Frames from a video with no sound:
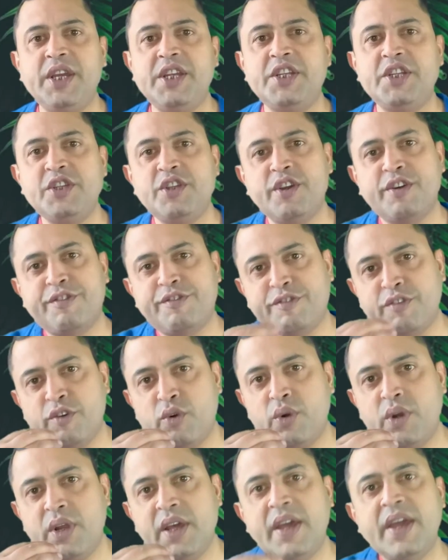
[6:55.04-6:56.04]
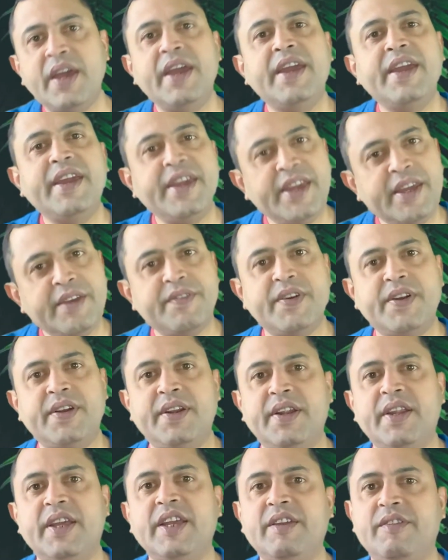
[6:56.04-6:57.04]
eating your food
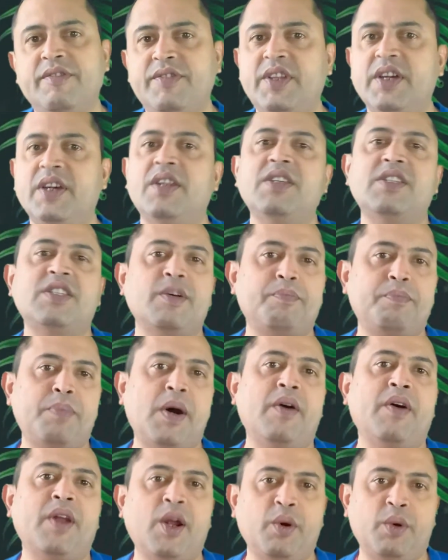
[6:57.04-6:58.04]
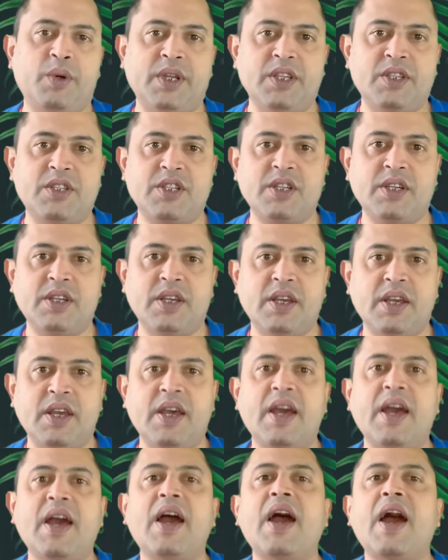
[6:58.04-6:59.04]
even if there is a power outage.
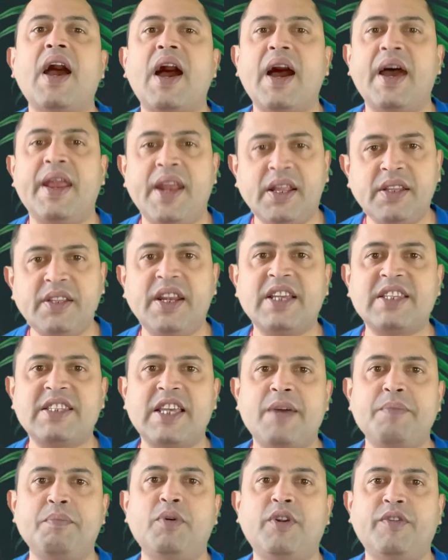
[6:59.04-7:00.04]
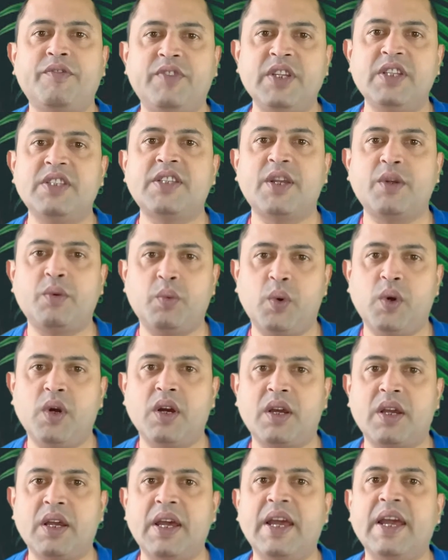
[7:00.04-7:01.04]
Another example of this at
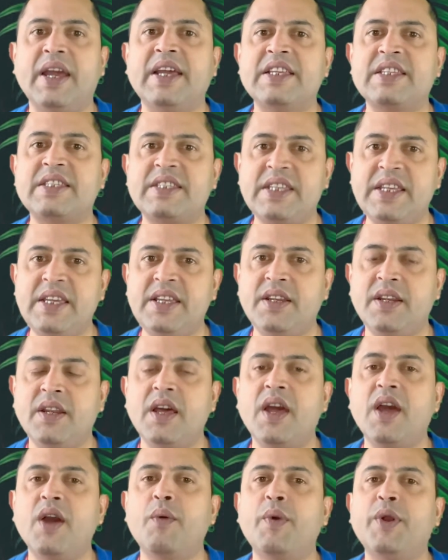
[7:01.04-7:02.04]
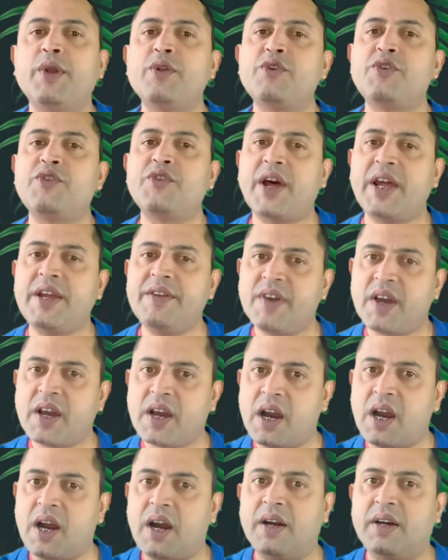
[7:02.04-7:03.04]
work is seen when you drive a
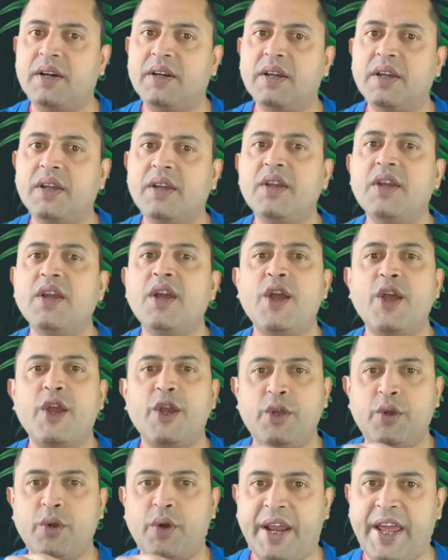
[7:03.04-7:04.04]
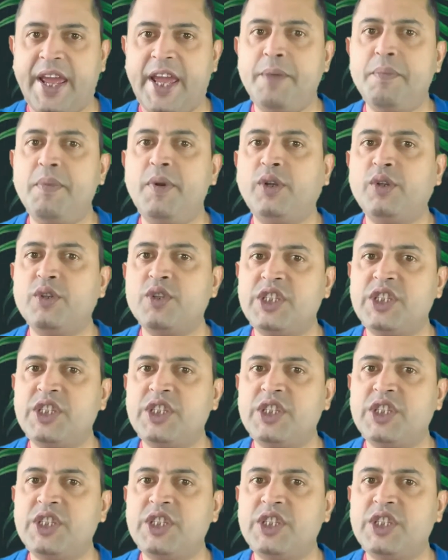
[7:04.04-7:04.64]
car. You are able to